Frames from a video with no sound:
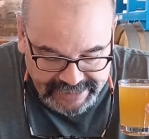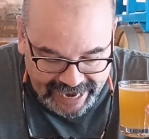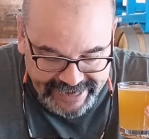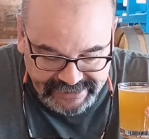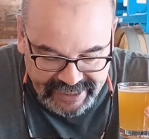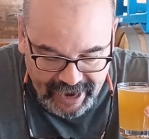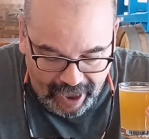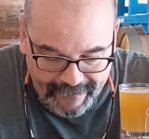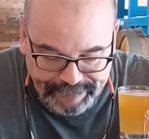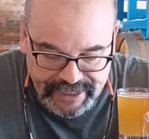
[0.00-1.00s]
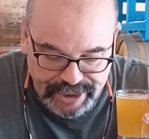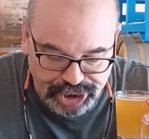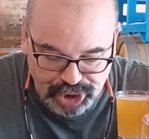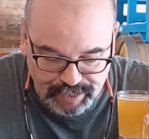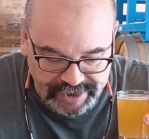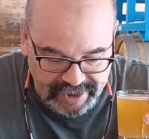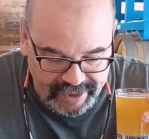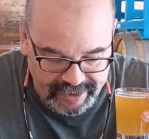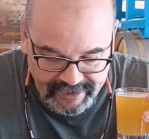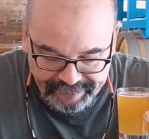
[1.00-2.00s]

hazy, hoppy, and juicy,